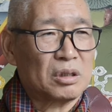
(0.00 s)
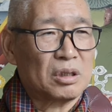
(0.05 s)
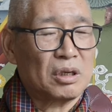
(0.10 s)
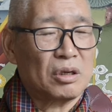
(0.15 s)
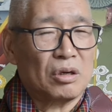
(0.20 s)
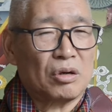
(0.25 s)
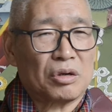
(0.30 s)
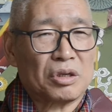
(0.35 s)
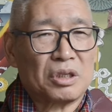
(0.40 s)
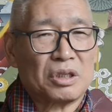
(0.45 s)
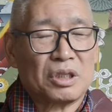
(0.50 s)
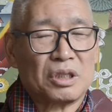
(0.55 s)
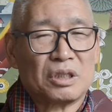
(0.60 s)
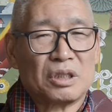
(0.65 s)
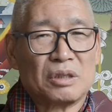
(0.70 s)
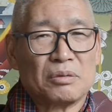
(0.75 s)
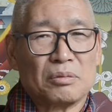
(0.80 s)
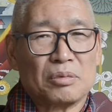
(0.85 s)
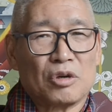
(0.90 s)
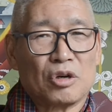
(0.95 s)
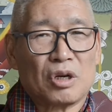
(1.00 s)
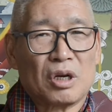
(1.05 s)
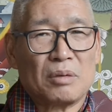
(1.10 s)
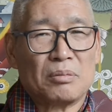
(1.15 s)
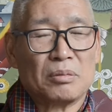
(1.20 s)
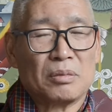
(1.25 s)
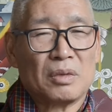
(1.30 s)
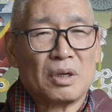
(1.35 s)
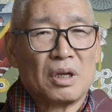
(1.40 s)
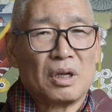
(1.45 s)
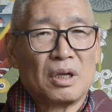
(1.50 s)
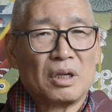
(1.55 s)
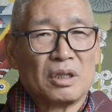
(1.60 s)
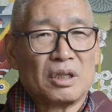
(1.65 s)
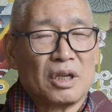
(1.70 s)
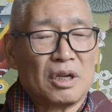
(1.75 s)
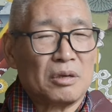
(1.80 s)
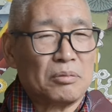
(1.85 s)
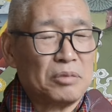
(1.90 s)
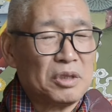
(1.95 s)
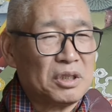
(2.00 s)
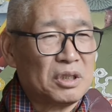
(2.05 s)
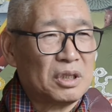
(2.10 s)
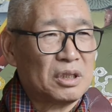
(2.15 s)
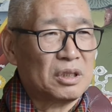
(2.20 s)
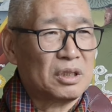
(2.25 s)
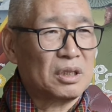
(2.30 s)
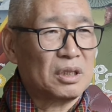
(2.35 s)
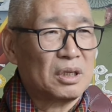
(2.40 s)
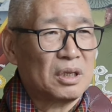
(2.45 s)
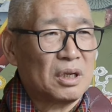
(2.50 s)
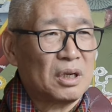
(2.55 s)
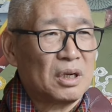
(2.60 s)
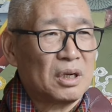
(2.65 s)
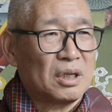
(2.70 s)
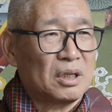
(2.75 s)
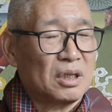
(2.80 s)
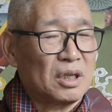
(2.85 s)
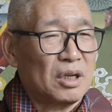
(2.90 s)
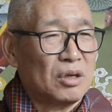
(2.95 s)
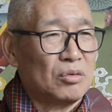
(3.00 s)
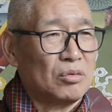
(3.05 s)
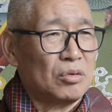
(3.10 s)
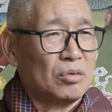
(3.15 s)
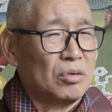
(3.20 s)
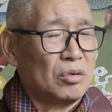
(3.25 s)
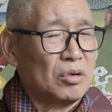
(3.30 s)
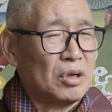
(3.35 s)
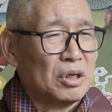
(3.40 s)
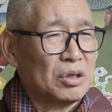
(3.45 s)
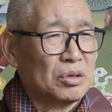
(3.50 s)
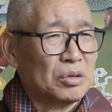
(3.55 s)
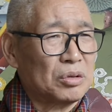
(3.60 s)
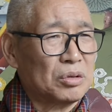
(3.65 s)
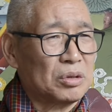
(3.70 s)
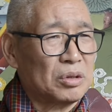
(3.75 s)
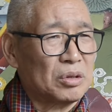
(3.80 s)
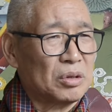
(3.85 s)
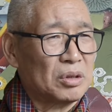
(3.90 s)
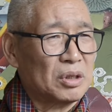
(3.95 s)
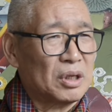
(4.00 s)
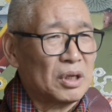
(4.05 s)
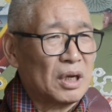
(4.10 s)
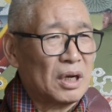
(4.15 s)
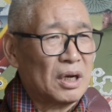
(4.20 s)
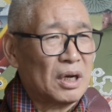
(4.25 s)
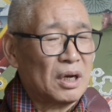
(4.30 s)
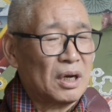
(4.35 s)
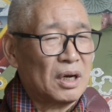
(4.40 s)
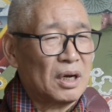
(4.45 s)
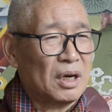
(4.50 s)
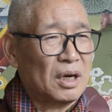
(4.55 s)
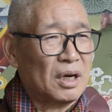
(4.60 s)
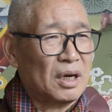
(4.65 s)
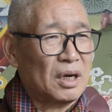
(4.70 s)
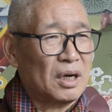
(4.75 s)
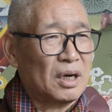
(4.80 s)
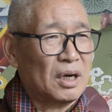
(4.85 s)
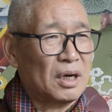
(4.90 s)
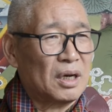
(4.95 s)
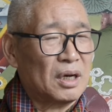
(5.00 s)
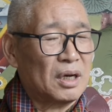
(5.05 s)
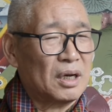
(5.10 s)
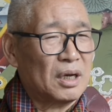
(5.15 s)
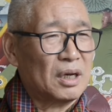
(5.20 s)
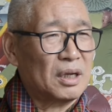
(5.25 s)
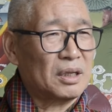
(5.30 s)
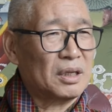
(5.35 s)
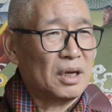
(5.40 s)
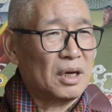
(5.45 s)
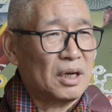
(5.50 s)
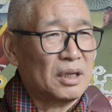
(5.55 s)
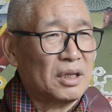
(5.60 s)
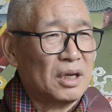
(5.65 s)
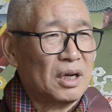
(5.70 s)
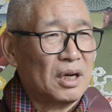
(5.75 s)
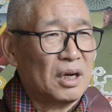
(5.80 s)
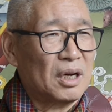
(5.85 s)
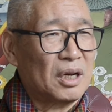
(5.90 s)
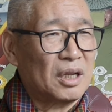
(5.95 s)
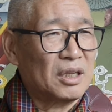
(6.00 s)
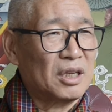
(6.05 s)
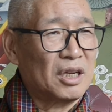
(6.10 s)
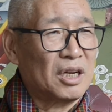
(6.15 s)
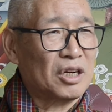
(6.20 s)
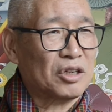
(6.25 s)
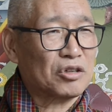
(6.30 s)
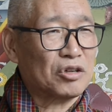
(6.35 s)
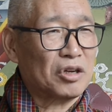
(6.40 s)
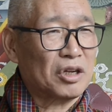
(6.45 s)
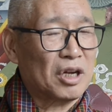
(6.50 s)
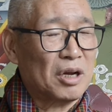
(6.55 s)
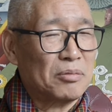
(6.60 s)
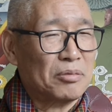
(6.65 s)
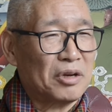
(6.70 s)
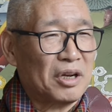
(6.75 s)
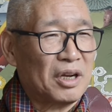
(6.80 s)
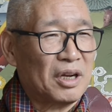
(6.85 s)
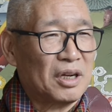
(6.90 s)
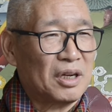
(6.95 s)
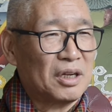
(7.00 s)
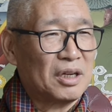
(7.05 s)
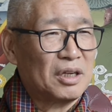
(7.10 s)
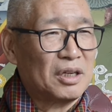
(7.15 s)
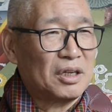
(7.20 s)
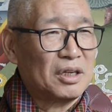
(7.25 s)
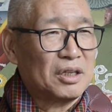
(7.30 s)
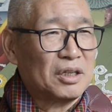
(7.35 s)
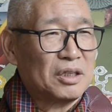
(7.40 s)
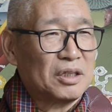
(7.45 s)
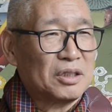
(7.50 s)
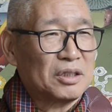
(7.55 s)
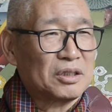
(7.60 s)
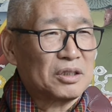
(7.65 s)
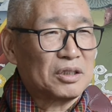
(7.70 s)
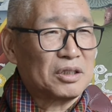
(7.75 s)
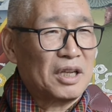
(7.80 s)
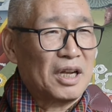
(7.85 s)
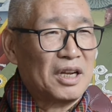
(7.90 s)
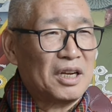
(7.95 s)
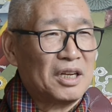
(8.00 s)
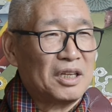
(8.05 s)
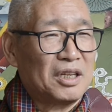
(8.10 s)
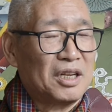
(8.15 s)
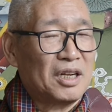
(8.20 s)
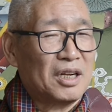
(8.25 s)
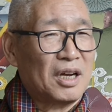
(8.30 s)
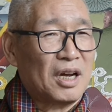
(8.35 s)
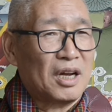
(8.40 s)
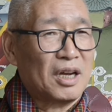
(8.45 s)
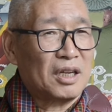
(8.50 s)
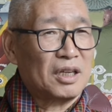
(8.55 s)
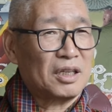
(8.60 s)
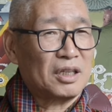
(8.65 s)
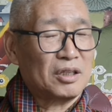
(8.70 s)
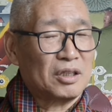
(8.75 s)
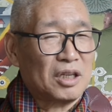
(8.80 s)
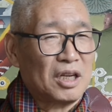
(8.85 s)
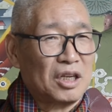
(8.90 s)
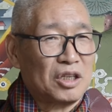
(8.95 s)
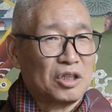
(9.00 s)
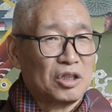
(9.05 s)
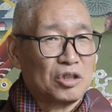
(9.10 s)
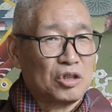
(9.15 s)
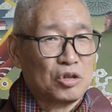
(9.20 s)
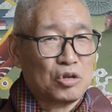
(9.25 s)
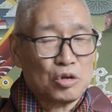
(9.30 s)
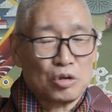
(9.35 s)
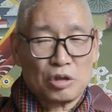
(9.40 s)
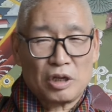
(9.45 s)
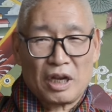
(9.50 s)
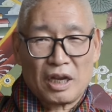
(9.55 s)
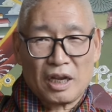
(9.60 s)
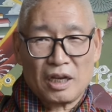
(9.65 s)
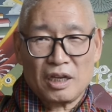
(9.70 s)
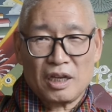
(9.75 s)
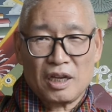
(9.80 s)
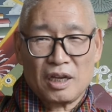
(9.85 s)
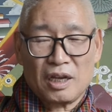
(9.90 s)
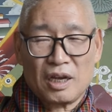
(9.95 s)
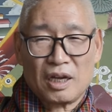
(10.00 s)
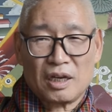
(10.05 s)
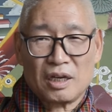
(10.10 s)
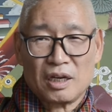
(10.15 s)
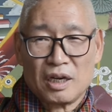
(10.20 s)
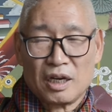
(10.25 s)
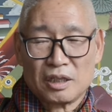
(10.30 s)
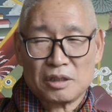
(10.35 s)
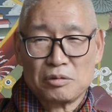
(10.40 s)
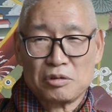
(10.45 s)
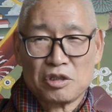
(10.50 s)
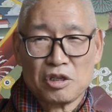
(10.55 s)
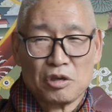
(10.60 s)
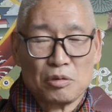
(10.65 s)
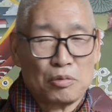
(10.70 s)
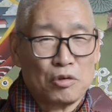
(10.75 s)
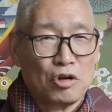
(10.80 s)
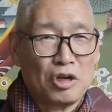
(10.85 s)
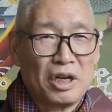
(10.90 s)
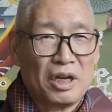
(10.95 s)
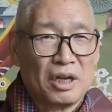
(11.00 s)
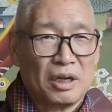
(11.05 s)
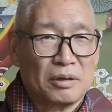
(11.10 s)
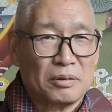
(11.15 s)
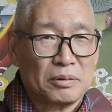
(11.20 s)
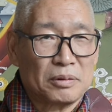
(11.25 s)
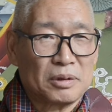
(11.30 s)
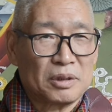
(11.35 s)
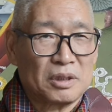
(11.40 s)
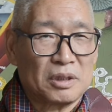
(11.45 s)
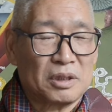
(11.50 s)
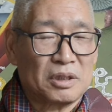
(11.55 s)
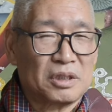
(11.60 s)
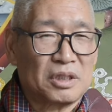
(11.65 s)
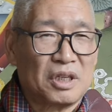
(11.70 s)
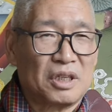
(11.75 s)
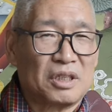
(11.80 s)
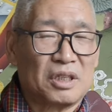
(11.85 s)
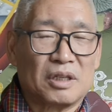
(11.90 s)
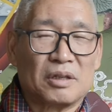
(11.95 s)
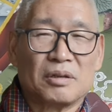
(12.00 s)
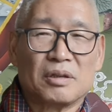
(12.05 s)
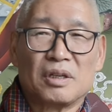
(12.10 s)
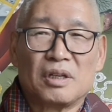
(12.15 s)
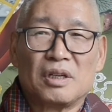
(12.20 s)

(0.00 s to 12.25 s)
orientation program, then visit then we went to the other other other electronic company. So then and there, I they should again they had an exhibition of polling station.